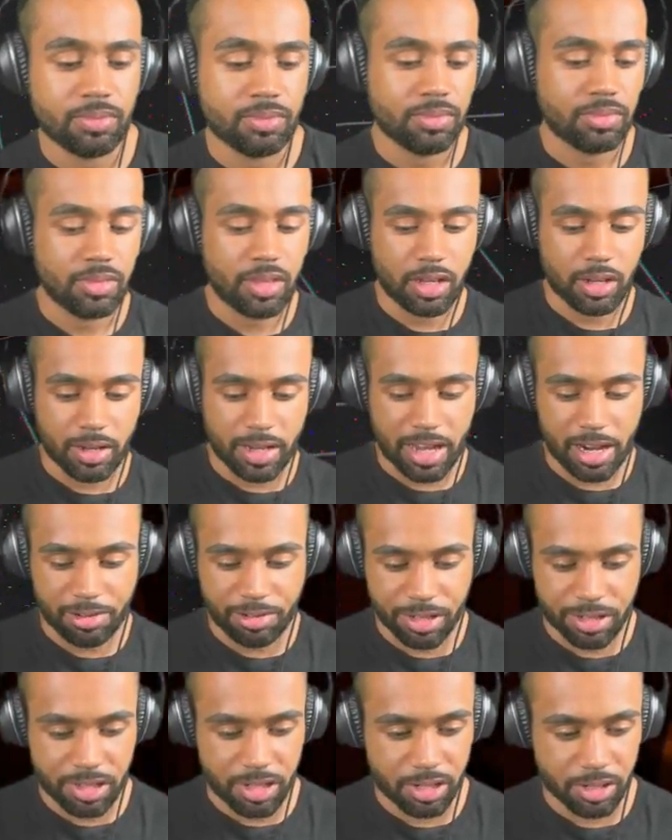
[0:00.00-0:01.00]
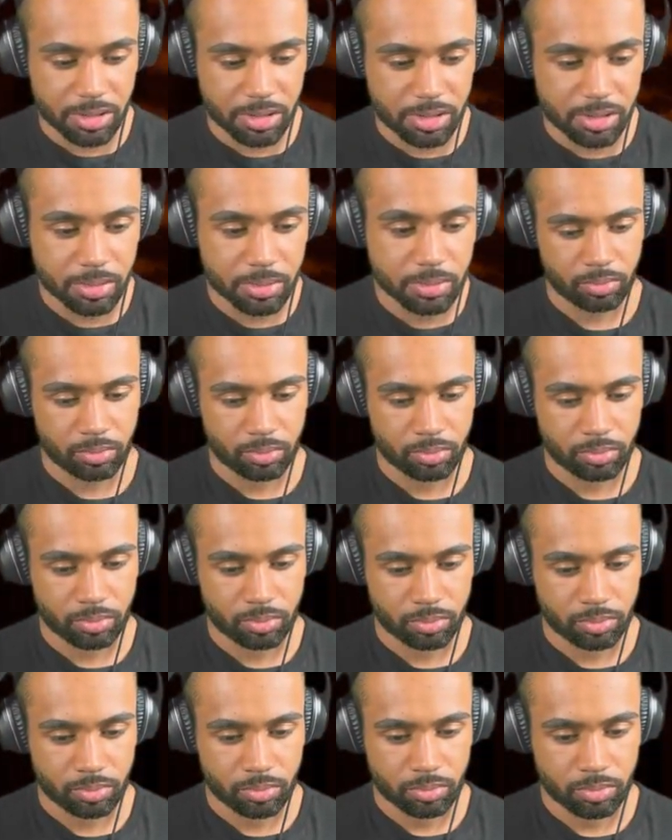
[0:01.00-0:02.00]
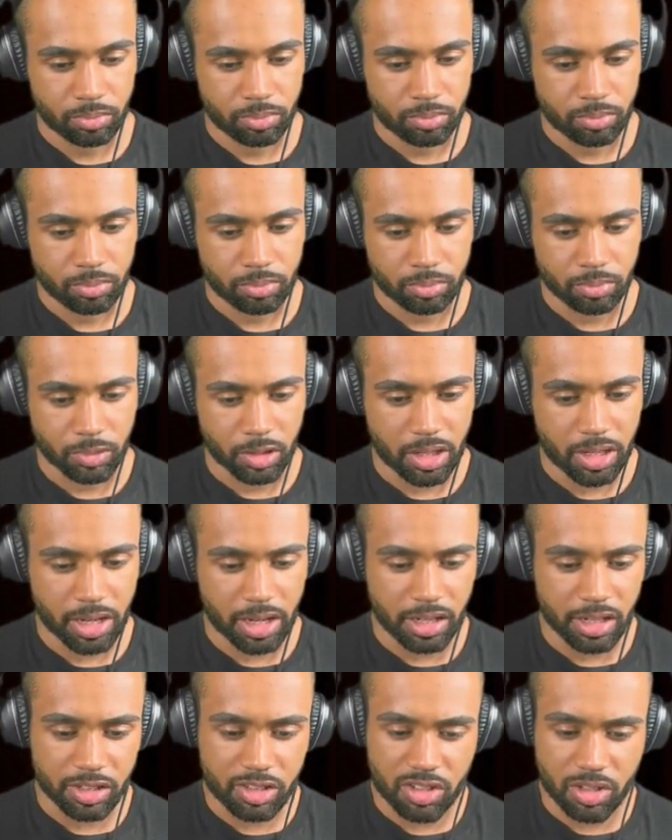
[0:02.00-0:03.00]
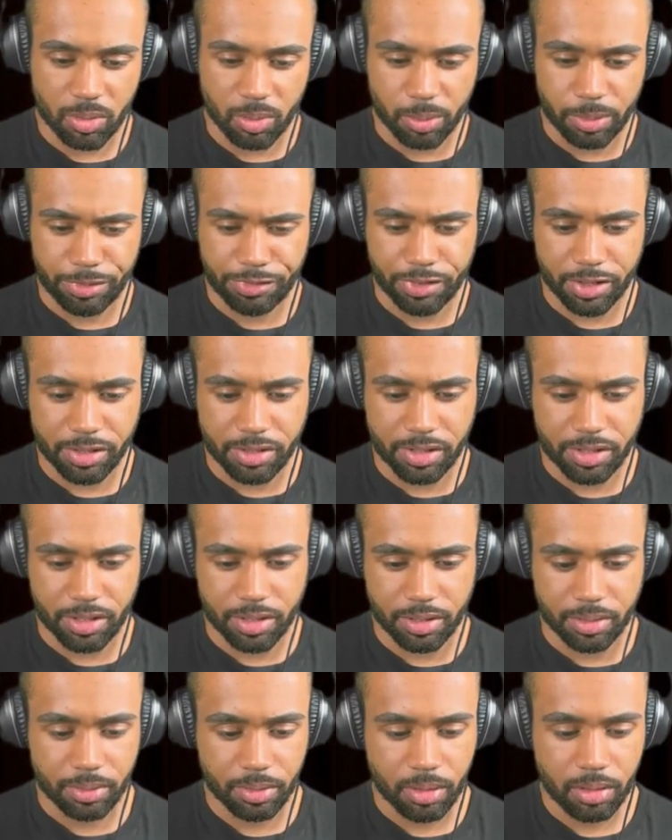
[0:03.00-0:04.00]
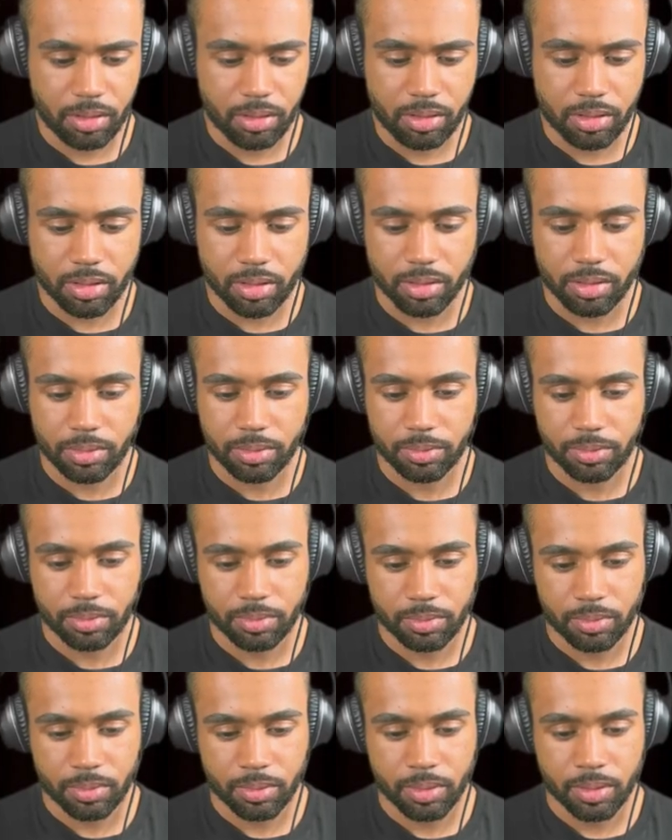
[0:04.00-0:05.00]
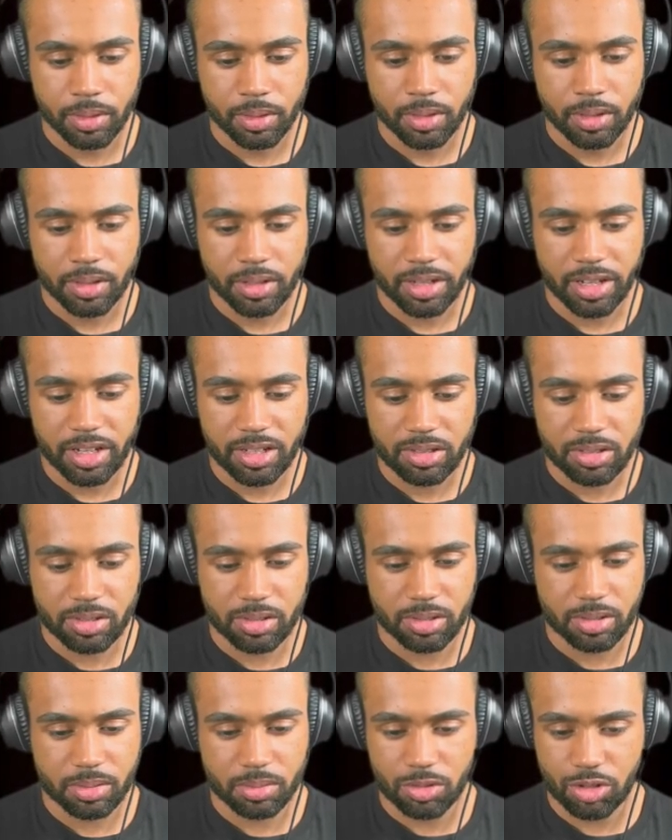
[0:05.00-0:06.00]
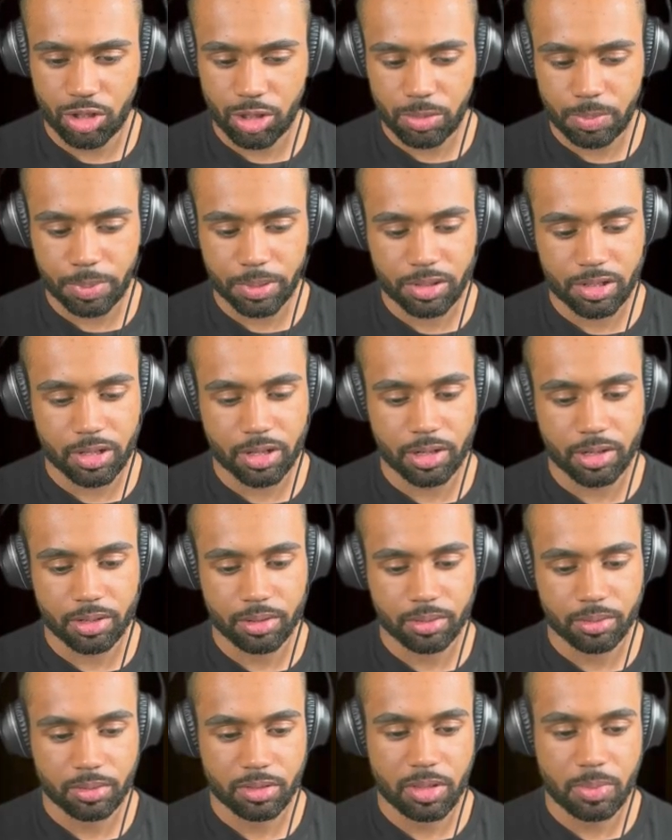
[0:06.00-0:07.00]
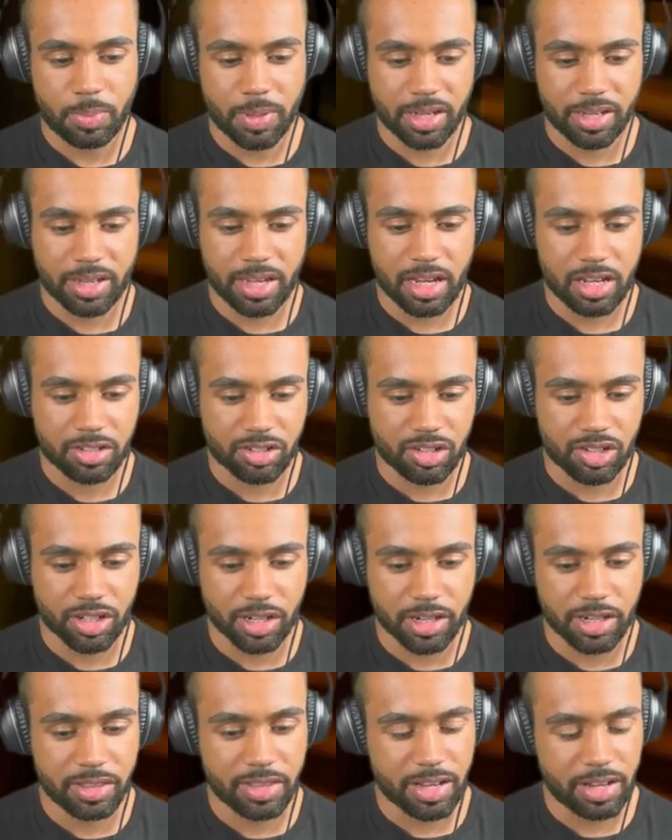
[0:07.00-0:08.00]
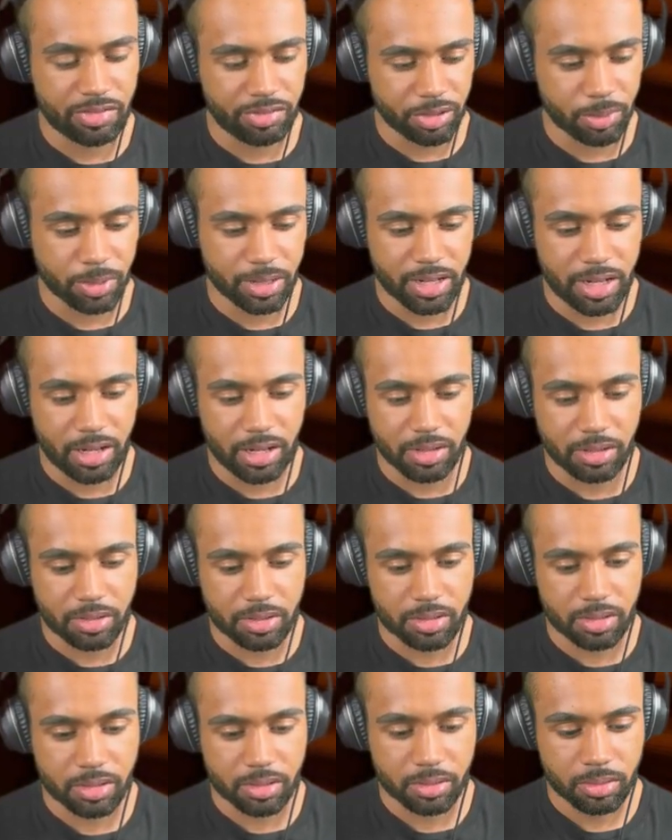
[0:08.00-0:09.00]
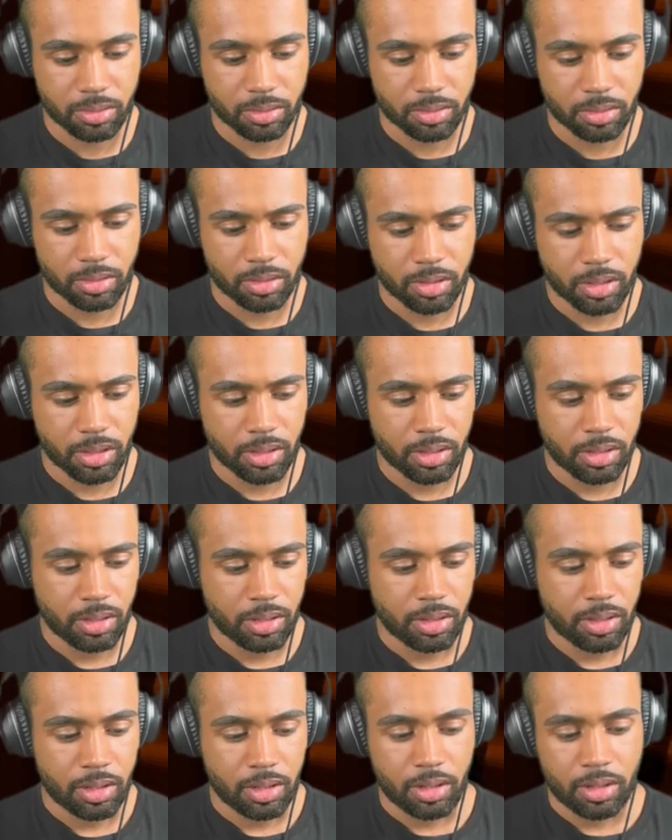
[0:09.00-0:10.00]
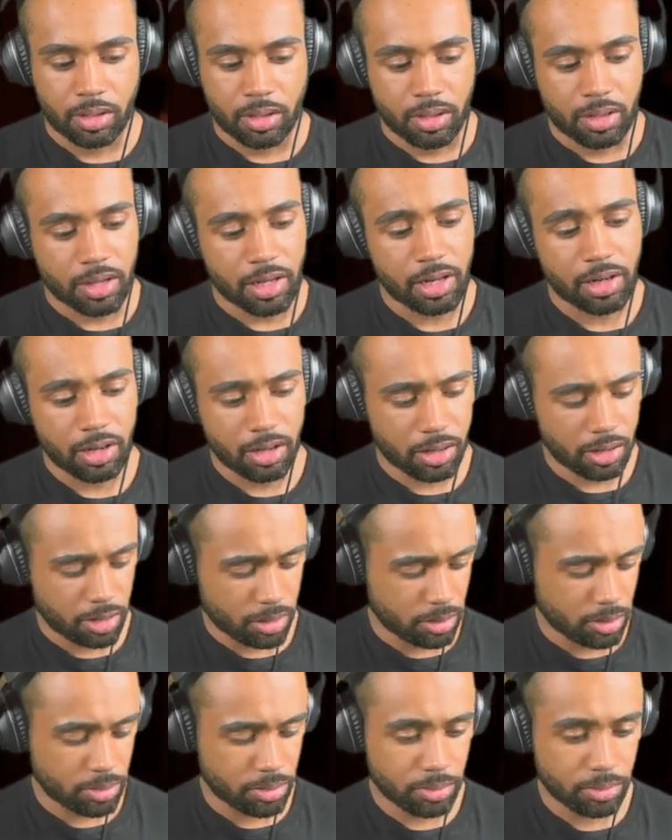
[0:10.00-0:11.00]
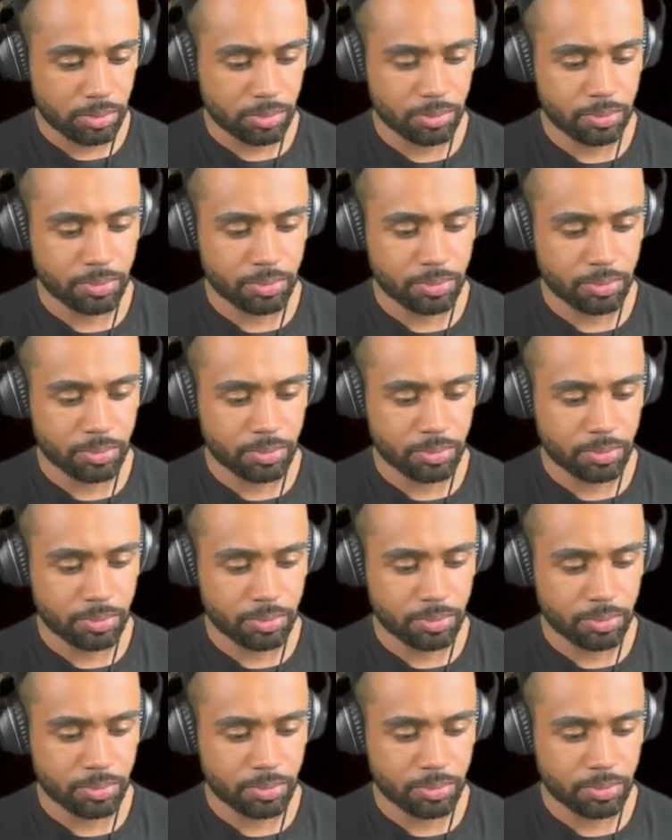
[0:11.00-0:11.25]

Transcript: They are heretics. Okay, let's see what we find here. Huh. It's Jupiter, the big gas giant that everyone hates. Hello?